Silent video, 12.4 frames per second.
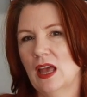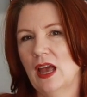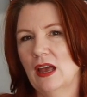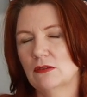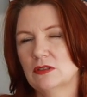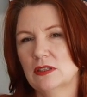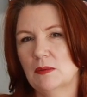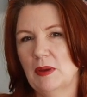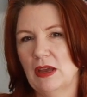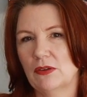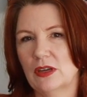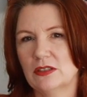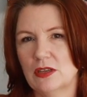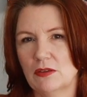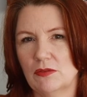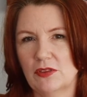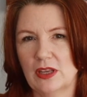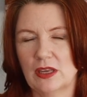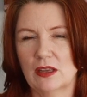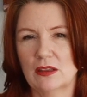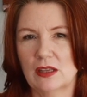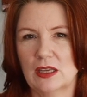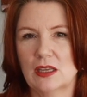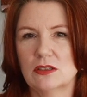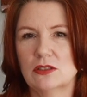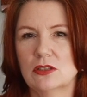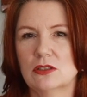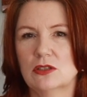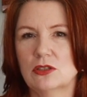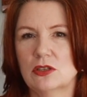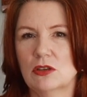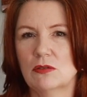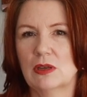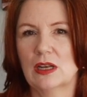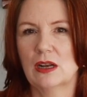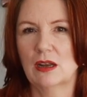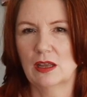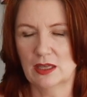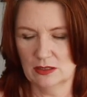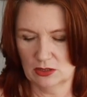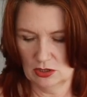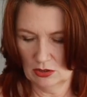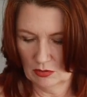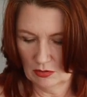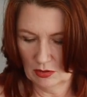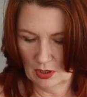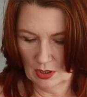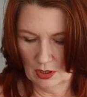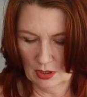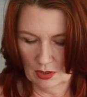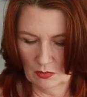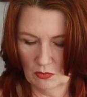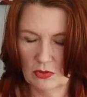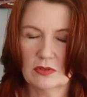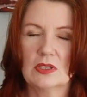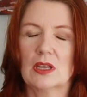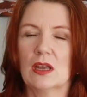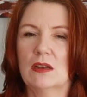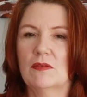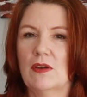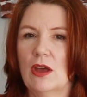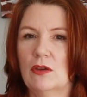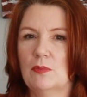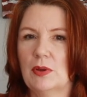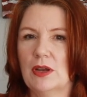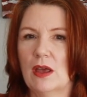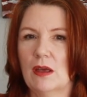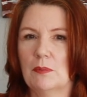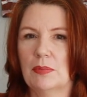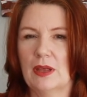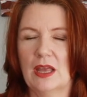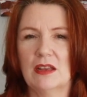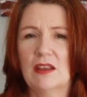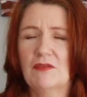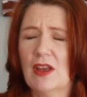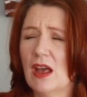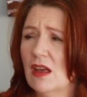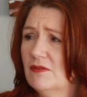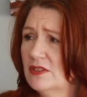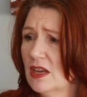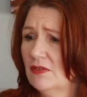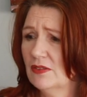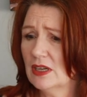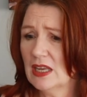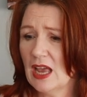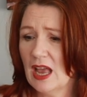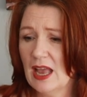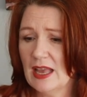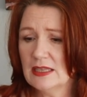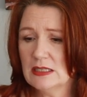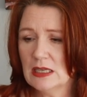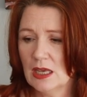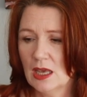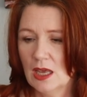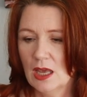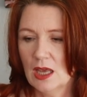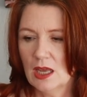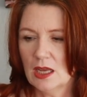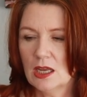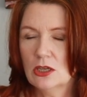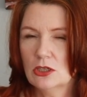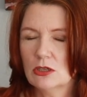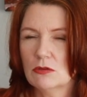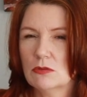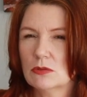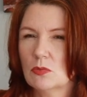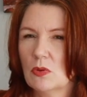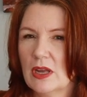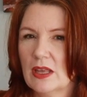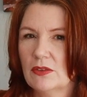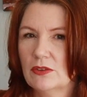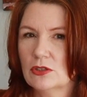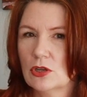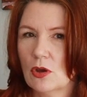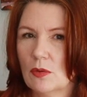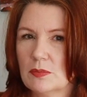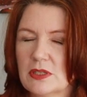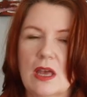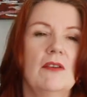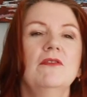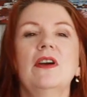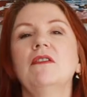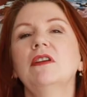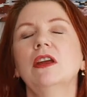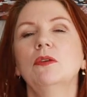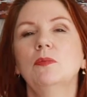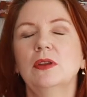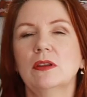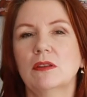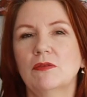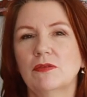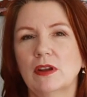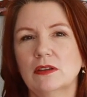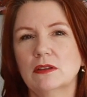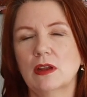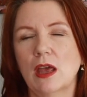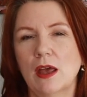out and about. I think it's just too inclined to want to kind of open up, and I've definitely had issues with tops that are very open at the front.